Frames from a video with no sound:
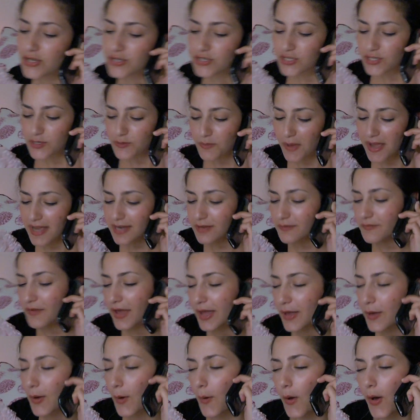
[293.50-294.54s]
do you mind if
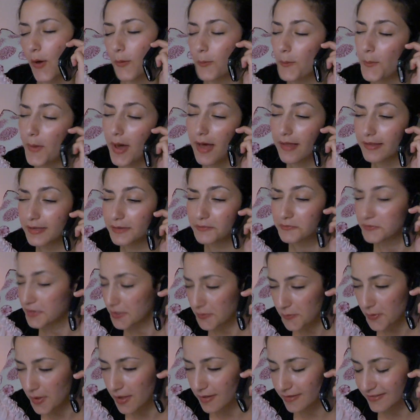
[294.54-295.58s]
I go all Molly
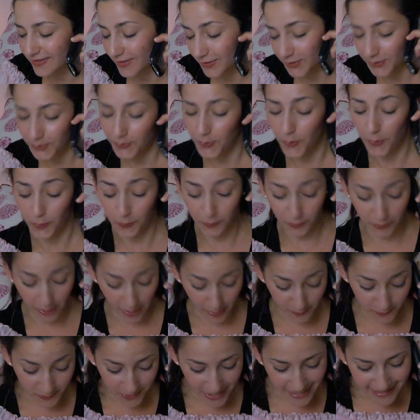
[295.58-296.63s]
Ringwald on your old
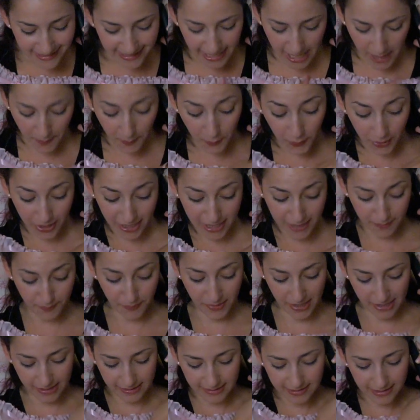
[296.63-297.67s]
prom dress, like pretty in
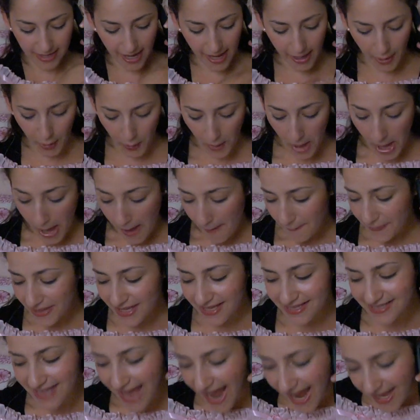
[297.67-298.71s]
pink style?
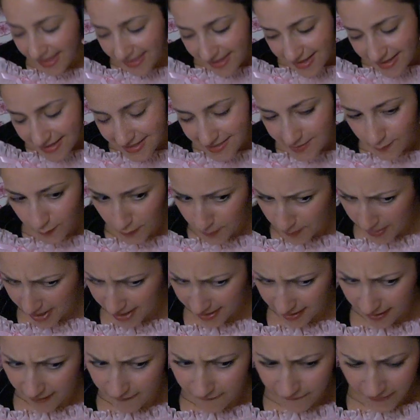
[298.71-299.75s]
Because I think this would make a